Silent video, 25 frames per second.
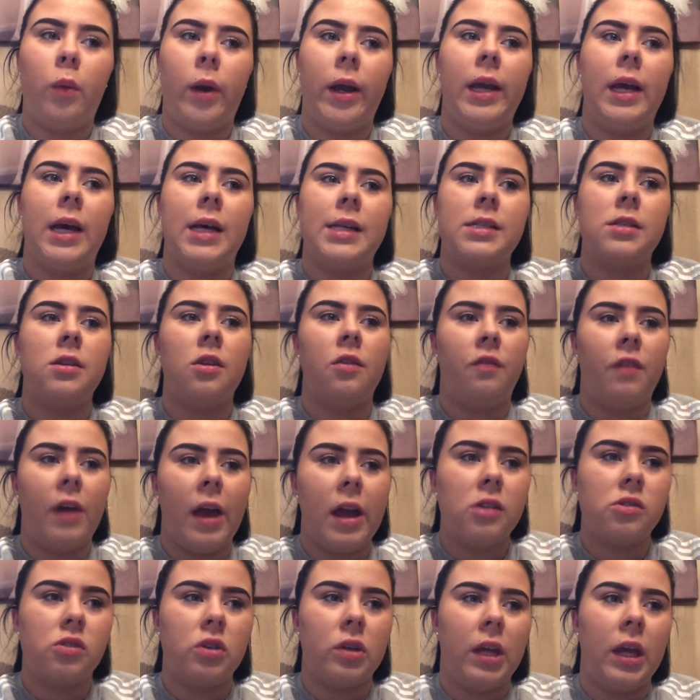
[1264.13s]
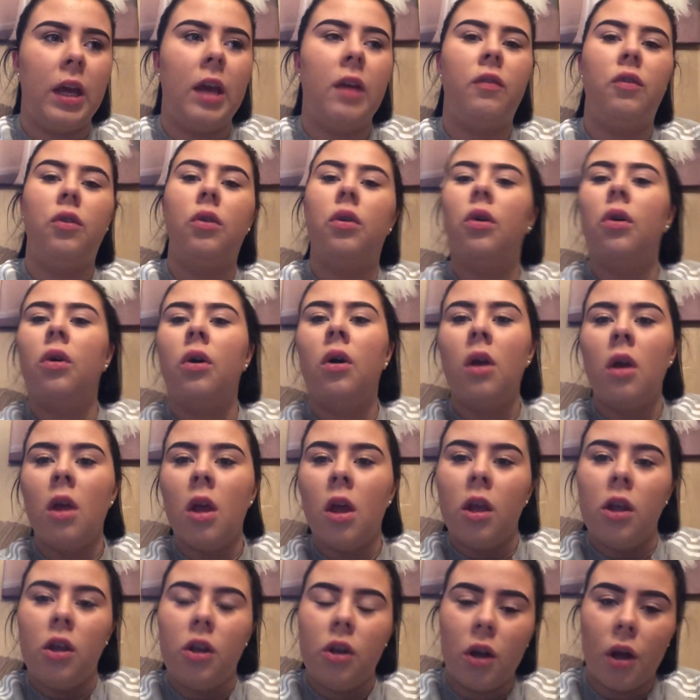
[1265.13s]
weight has an effect on it. If you're,
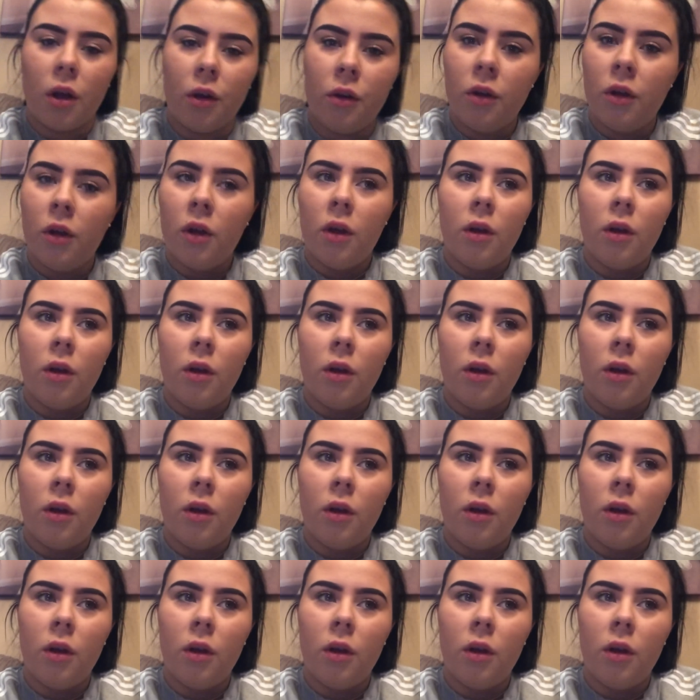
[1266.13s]
you know,